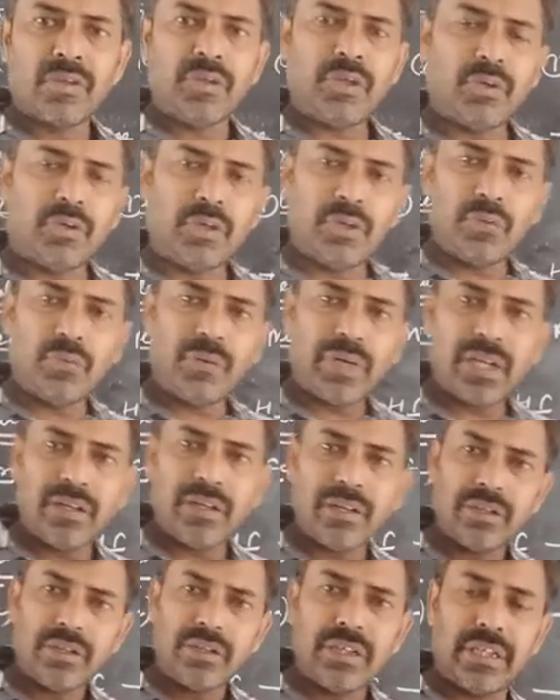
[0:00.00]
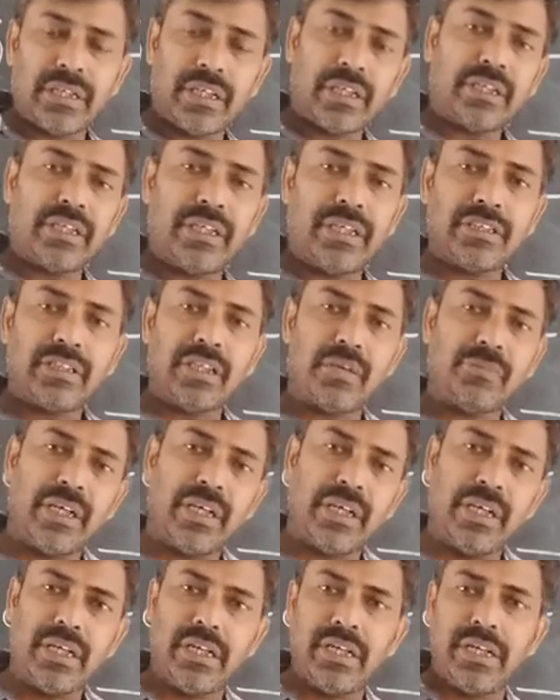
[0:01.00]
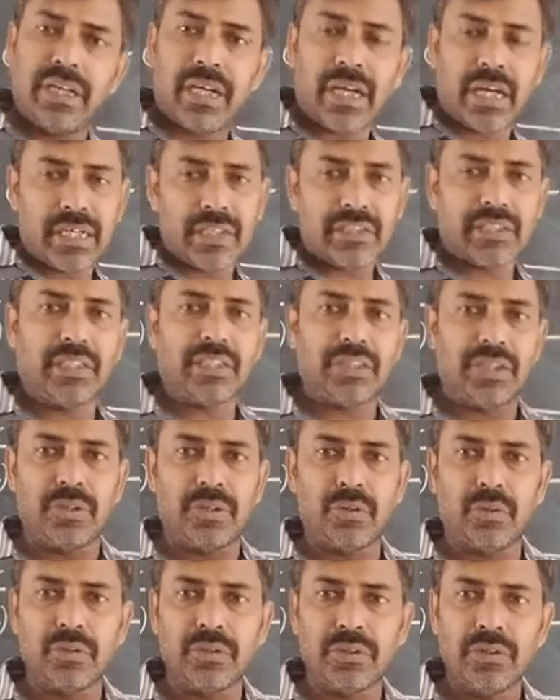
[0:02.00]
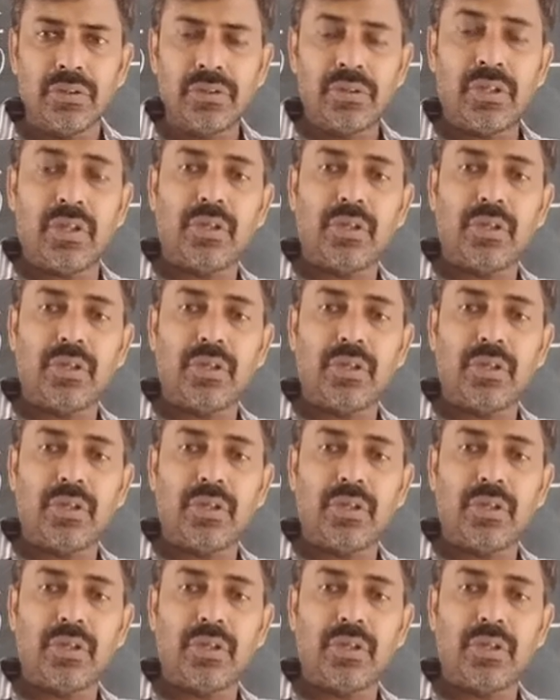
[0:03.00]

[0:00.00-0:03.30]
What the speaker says: you knew well, in the case of the aldehydes and ketone,